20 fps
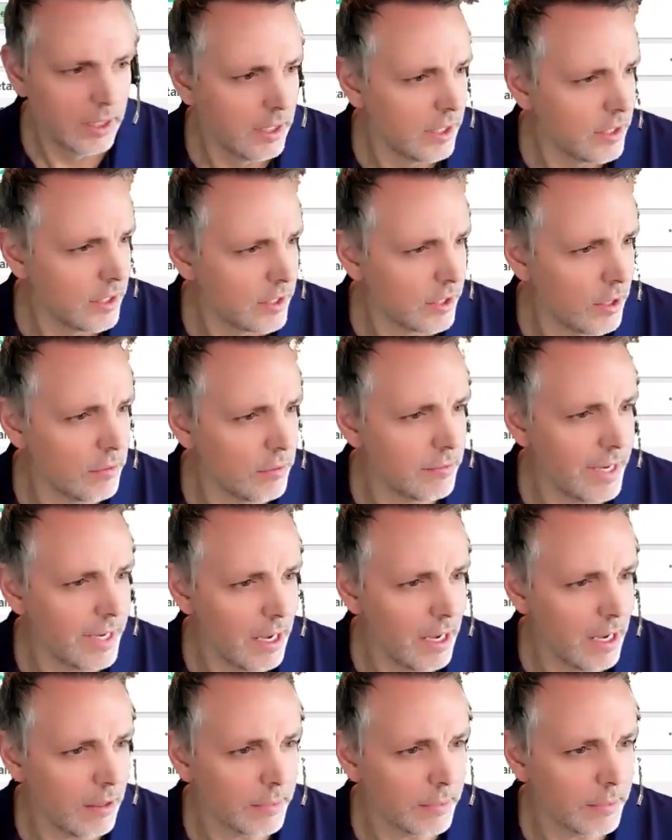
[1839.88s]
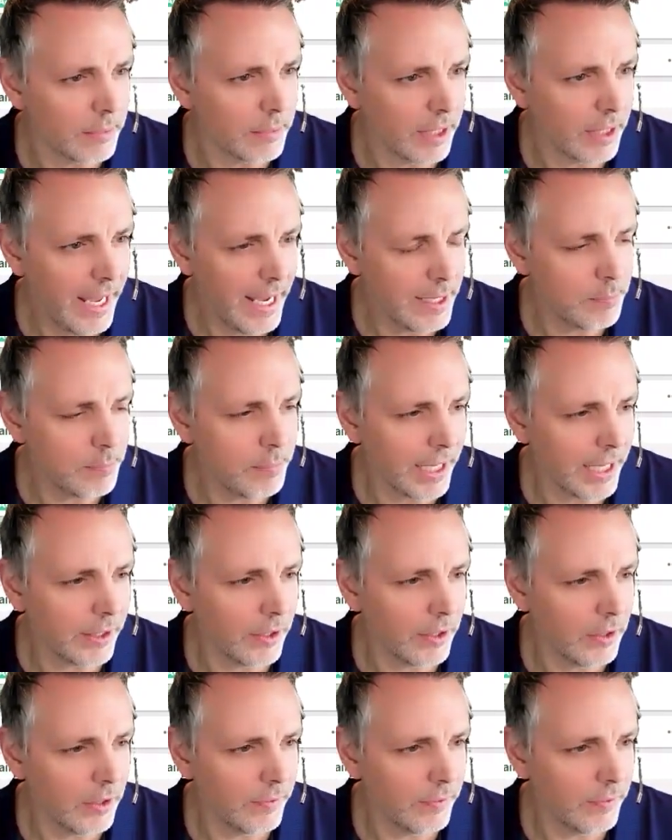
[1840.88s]
So now I'm going to head
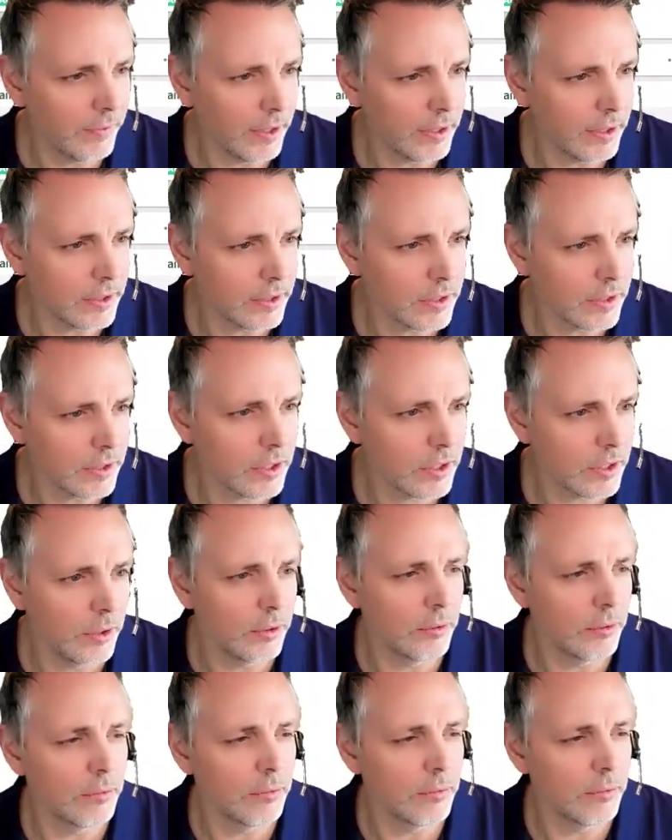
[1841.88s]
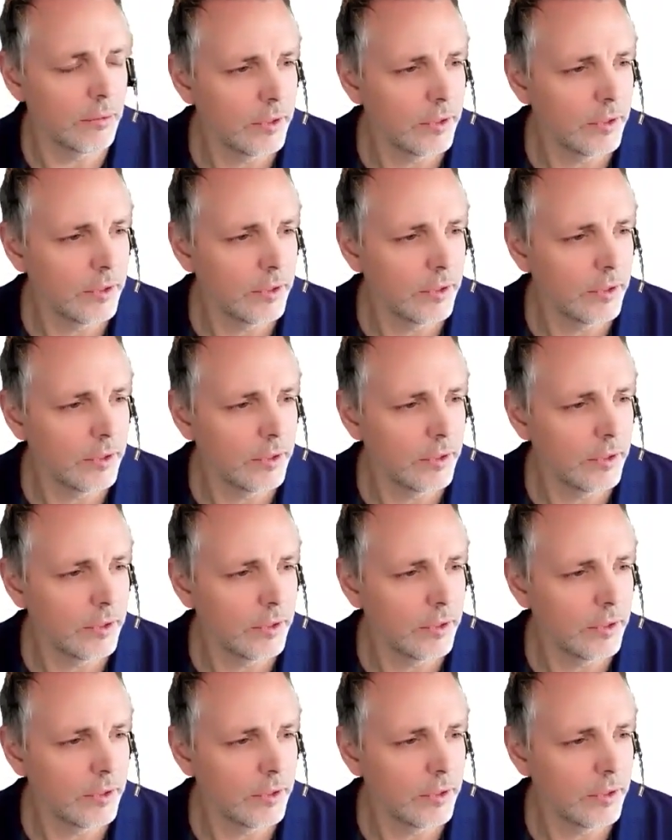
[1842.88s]
back over to